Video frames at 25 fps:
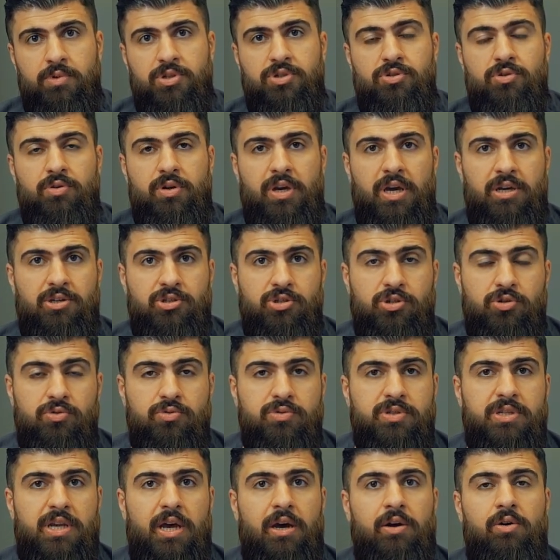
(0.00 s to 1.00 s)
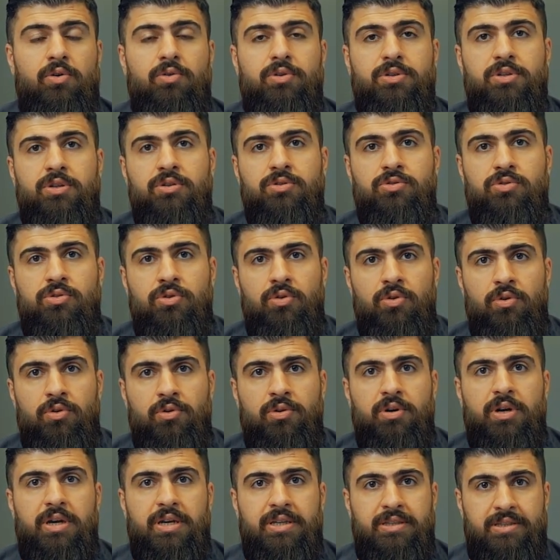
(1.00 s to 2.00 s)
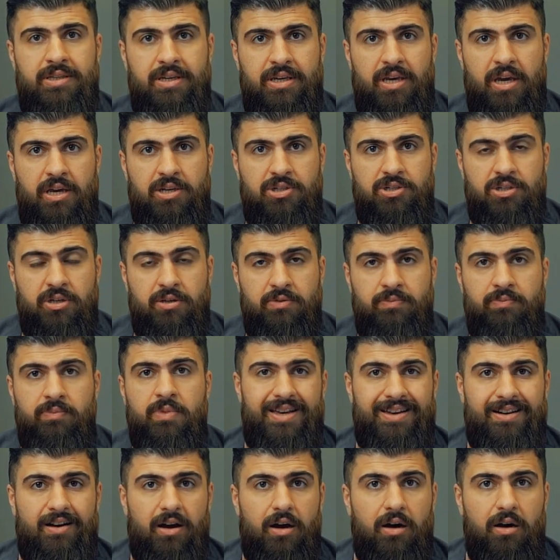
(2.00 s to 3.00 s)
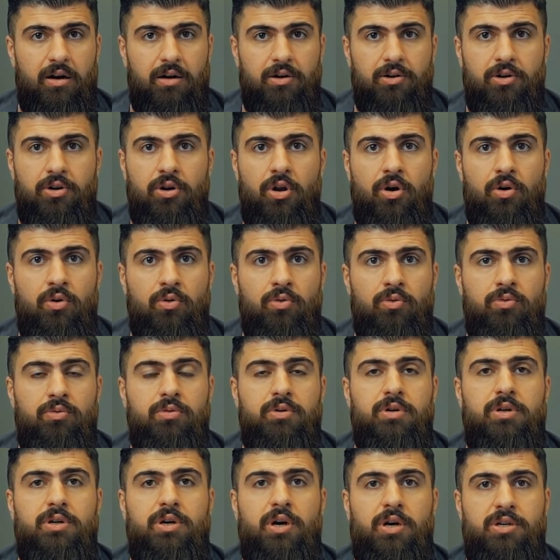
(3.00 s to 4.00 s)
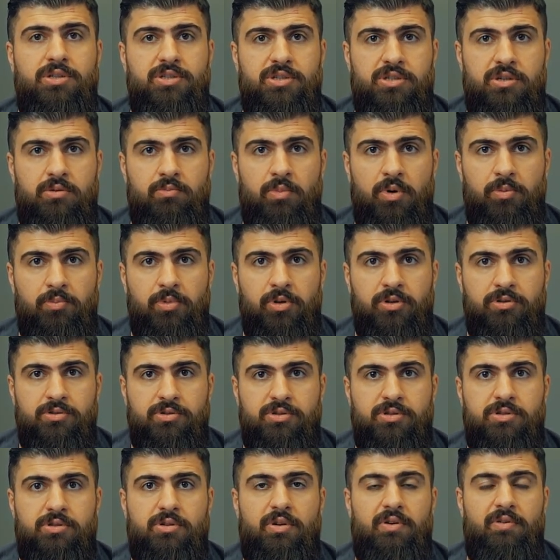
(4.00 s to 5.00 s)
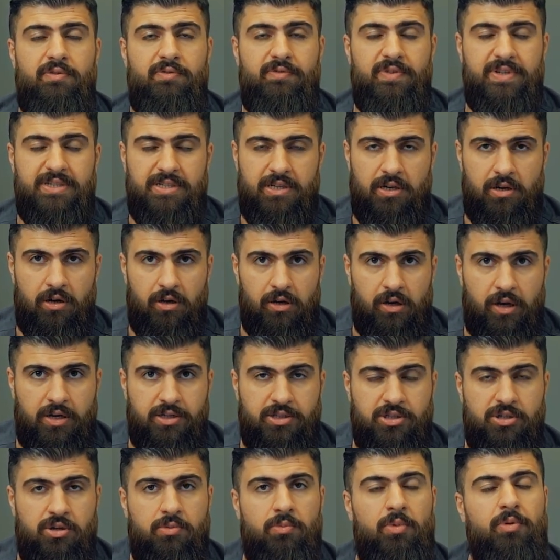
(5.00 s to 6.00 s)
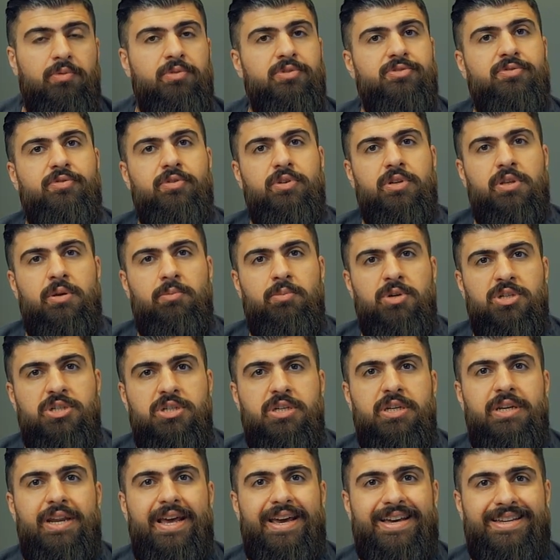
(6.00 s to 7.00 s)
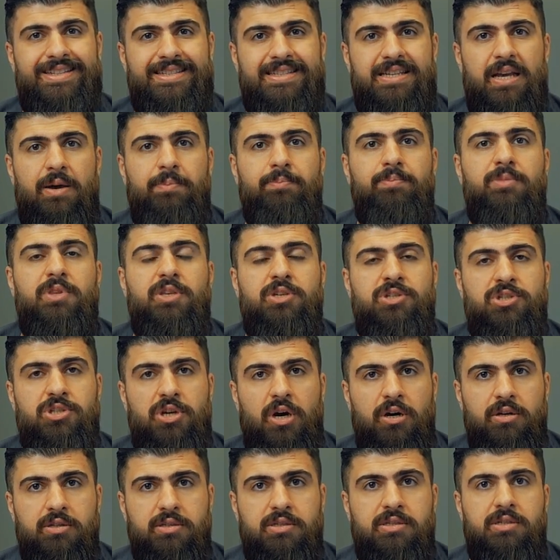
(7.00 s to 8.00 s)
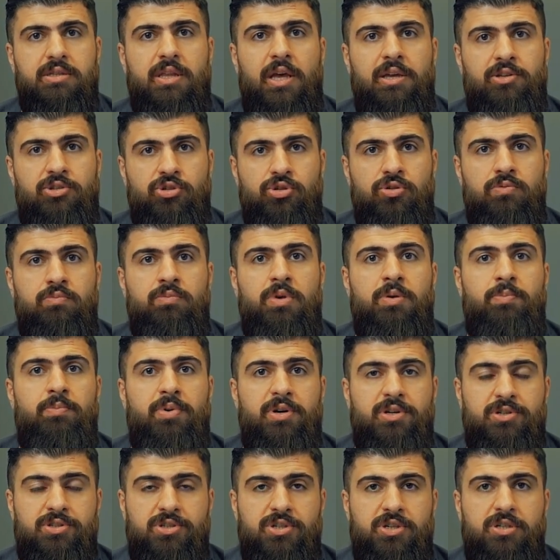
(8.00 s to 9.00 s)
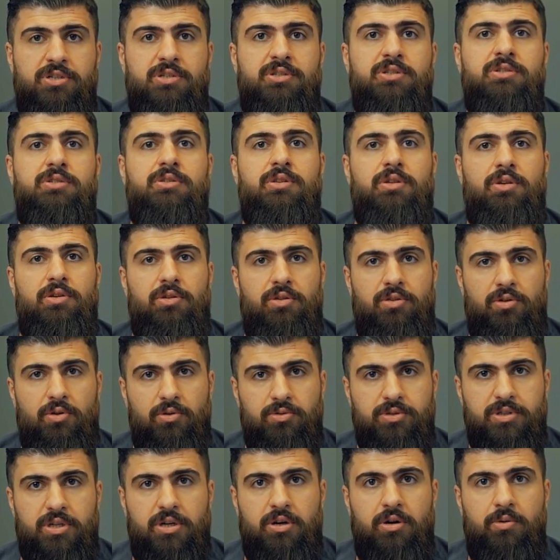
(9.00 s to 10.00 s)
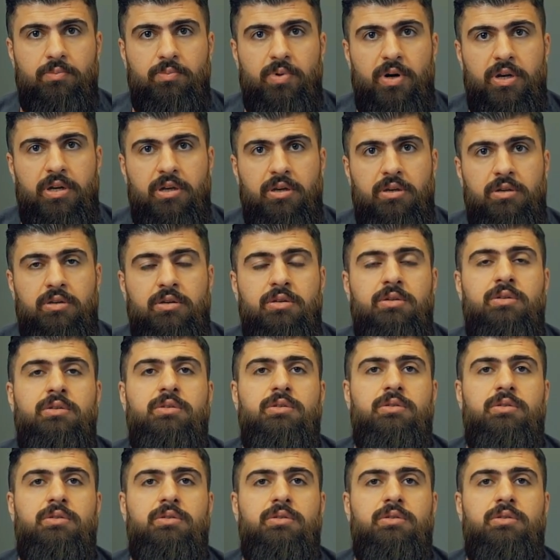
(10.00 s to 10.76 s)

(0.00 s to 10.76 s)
which you can choose according to your indication. There are no consumables, physical consumables for the machine, except the shots that should be purchased through the company